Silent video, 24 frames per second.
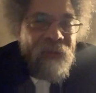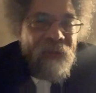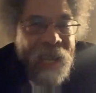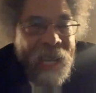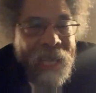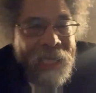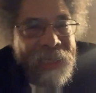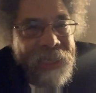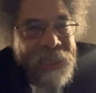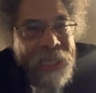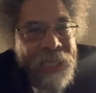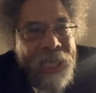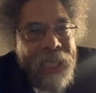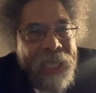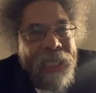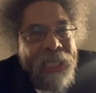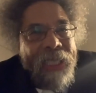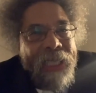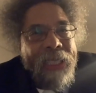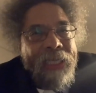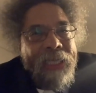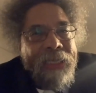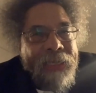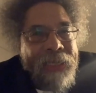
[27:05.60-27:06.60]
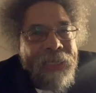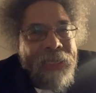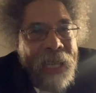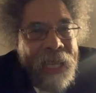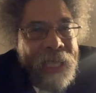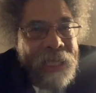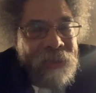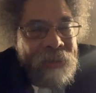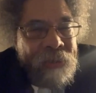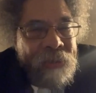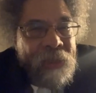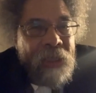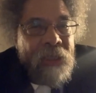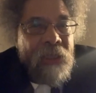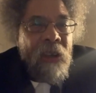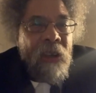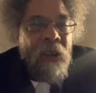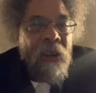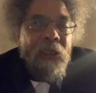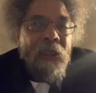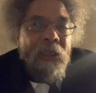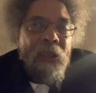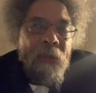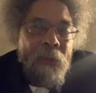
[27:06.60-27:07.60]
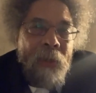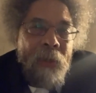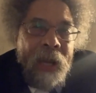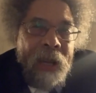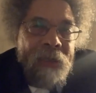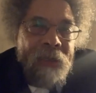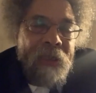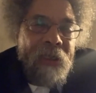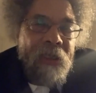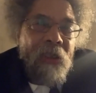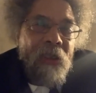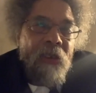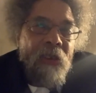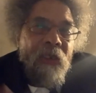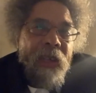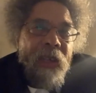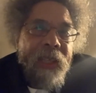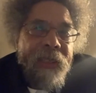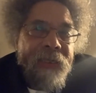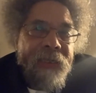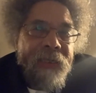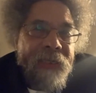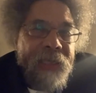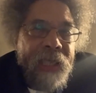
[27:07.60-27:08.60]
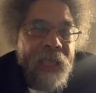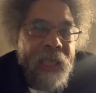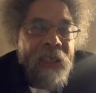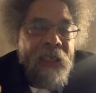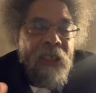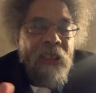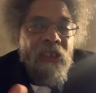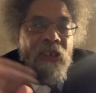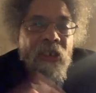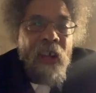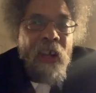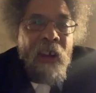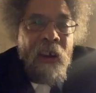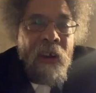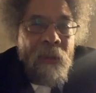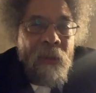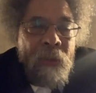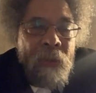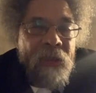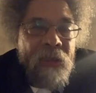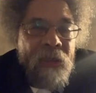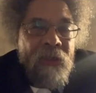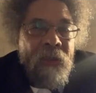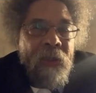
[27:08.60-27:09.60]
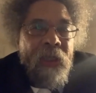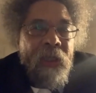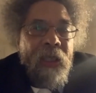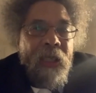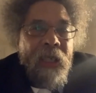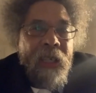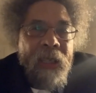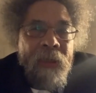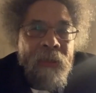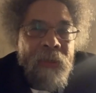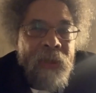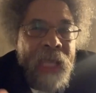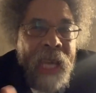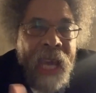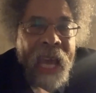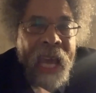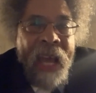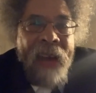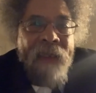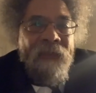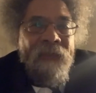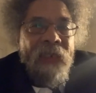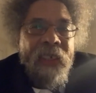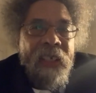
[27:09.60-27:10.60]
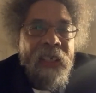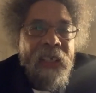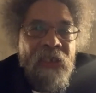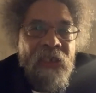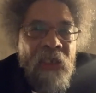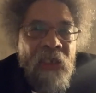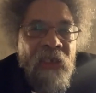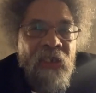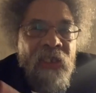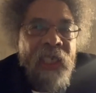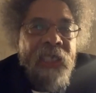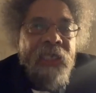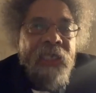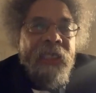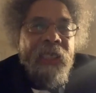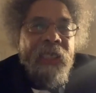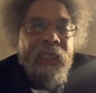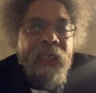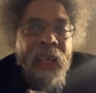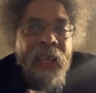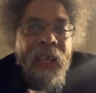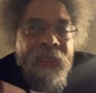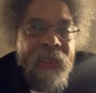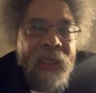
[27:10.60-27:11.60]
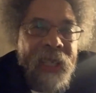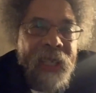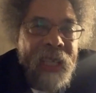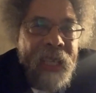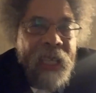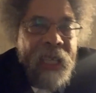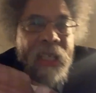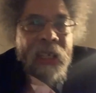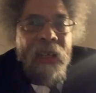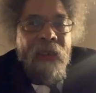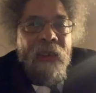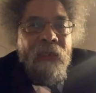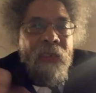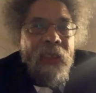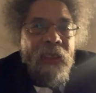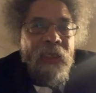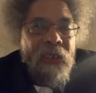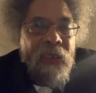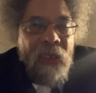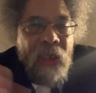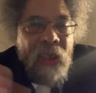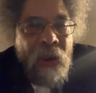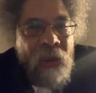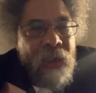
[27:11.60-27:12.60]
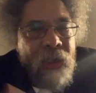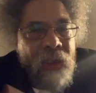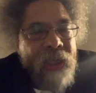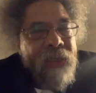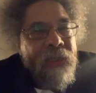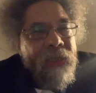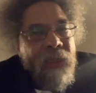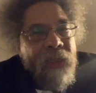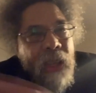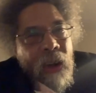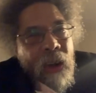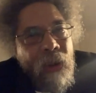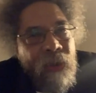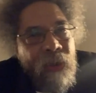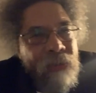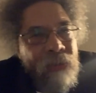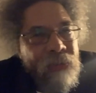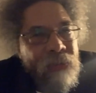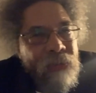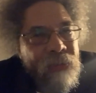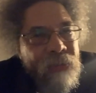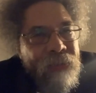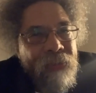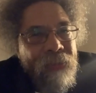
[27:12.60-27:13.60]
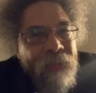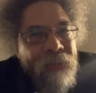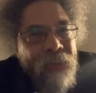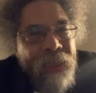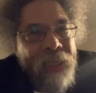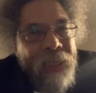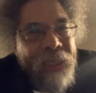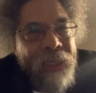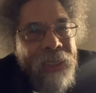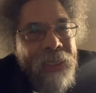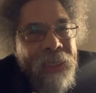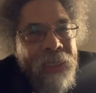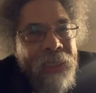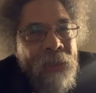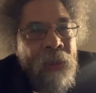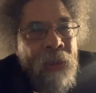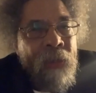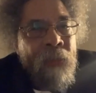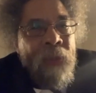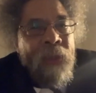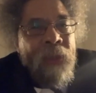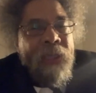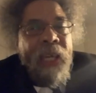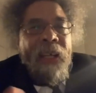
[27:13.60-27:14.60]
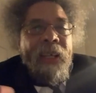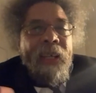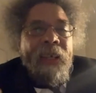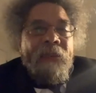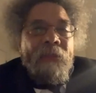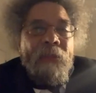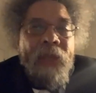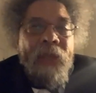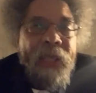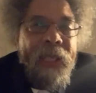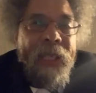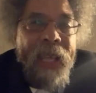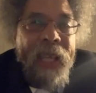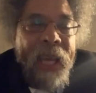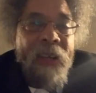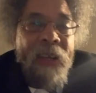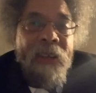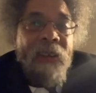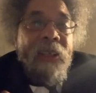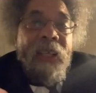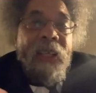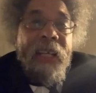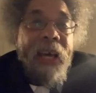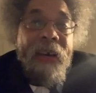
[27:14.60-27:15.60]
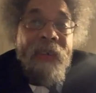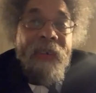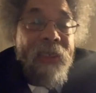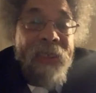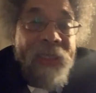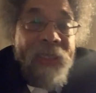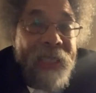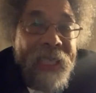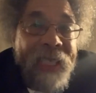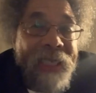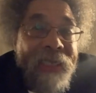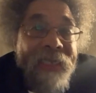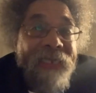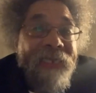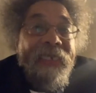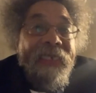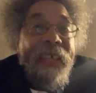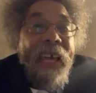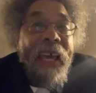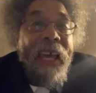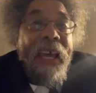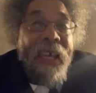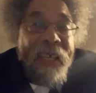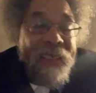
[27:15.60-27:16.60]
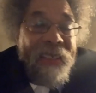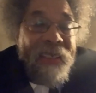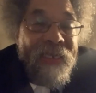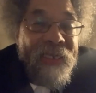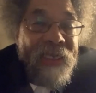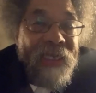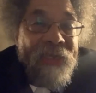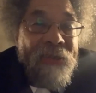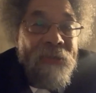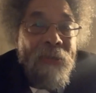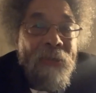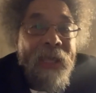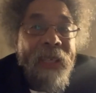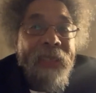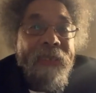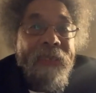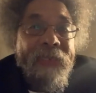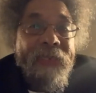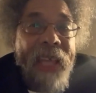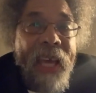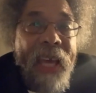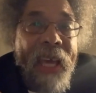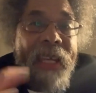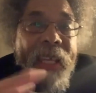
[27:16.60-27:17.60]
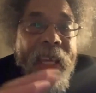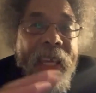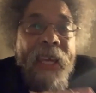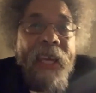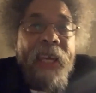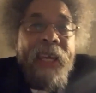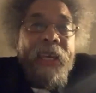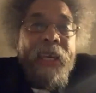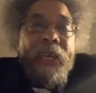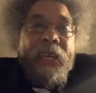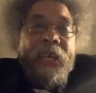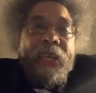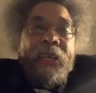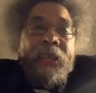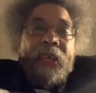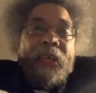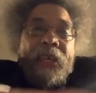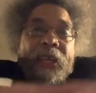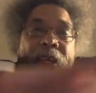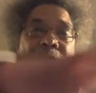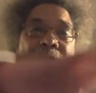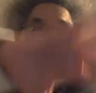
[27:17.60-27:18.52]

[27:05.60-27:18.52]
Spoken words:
fascinating insights when you're talking about the Greeks and the Germans. When it comes to Africans, you just another ignorant so-and-so. But that doesn't mean that Hegel didn't have anything to say. It just means that he